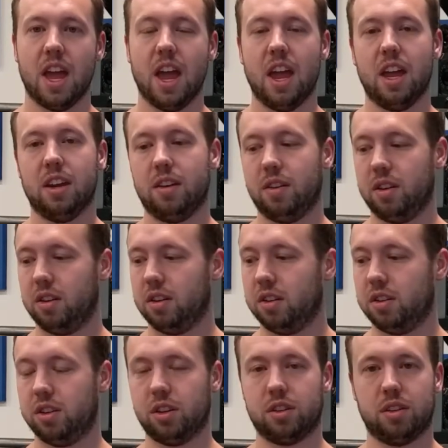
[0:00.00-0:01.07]
and
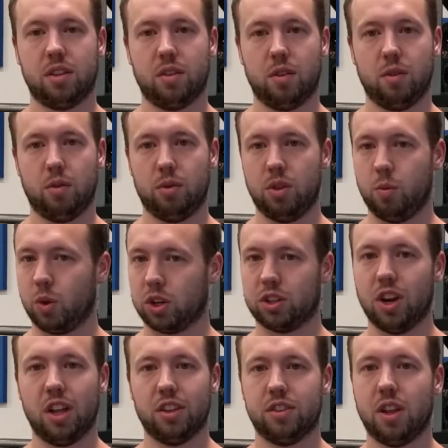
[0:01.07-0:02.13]
just work
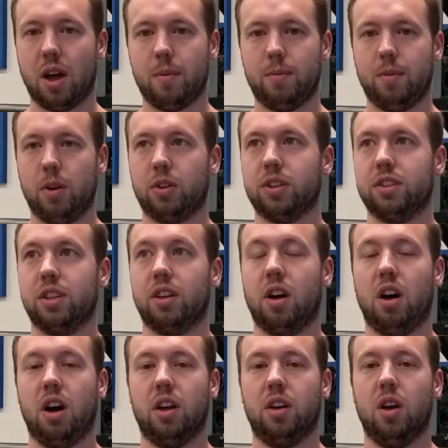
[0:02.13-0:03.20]
nonstop focusing
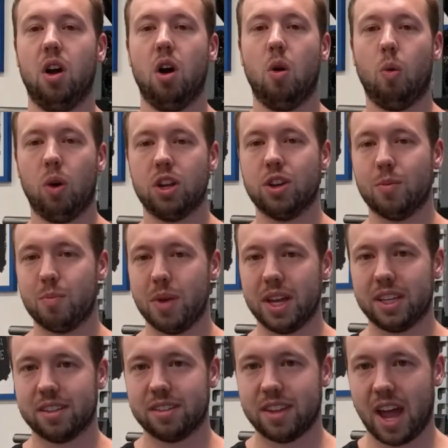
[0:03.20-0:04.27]
on what your
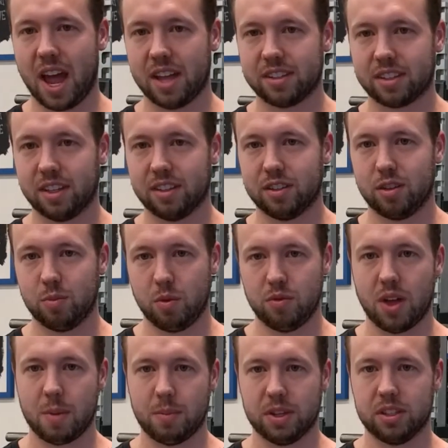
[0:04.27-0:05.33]
biggest task is to move
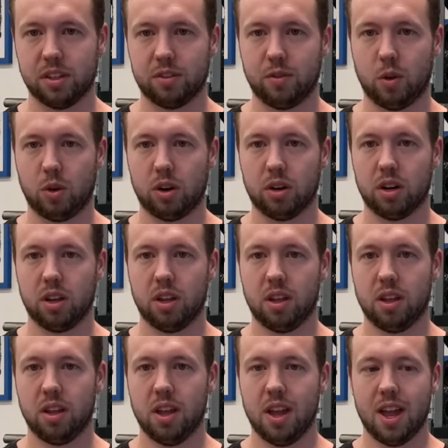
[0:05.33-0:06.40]
that business forward.
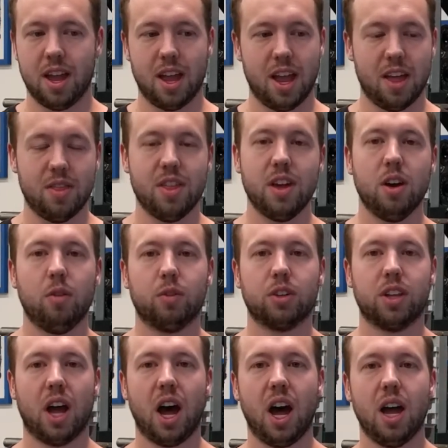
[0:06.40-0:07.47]
And then
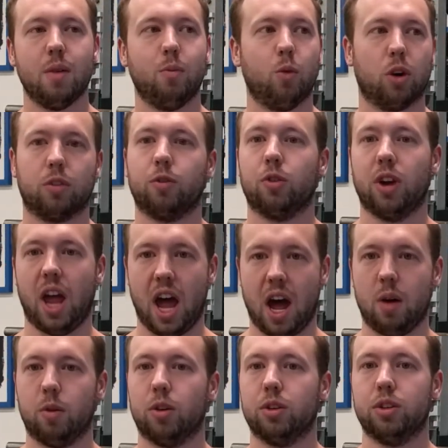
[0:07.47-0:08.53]
over time, work for an
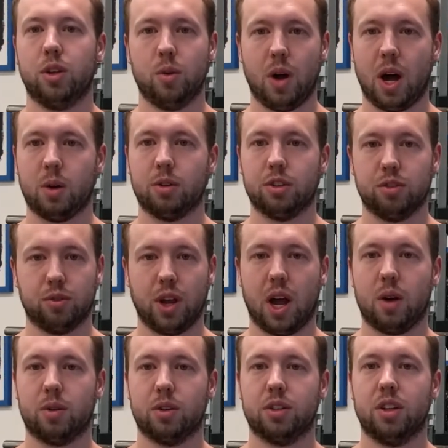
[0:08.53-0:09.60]
hour, 2 hours, 3
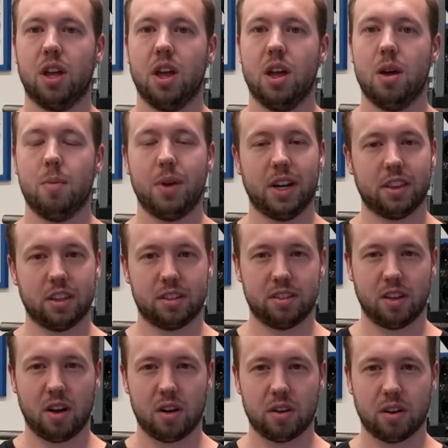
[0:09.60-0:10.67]
hours. But at the
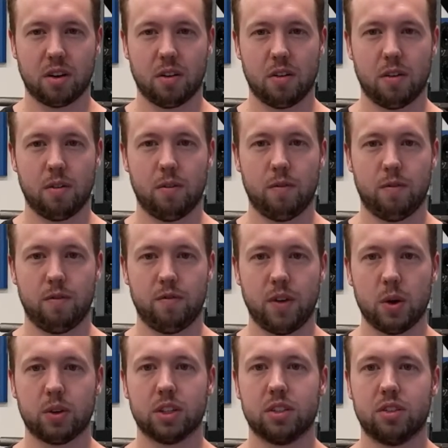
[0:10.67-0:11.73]
start,
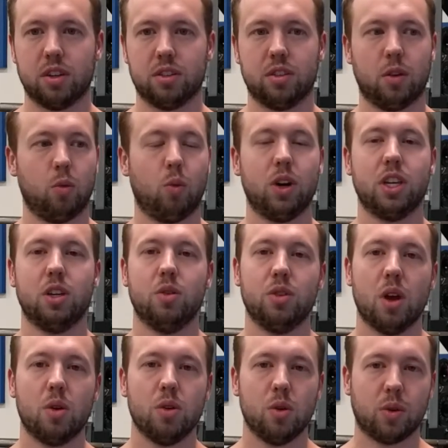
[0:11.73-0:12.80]
focus just on what you
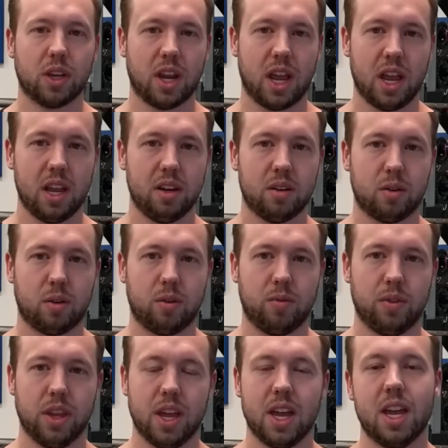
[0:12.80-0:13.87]
know you can
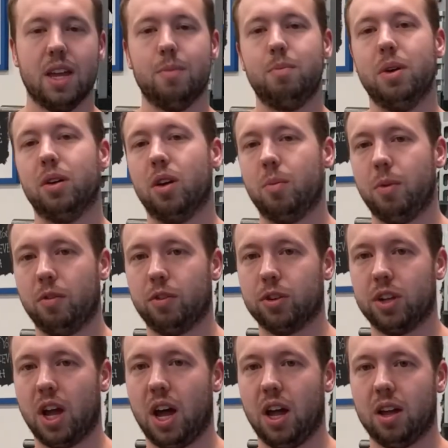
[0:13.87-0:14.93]
handle and build up
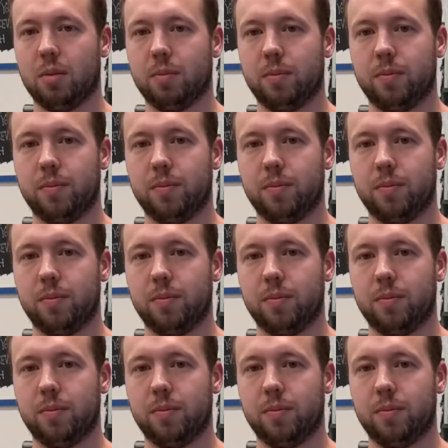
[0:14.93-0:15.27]
over time.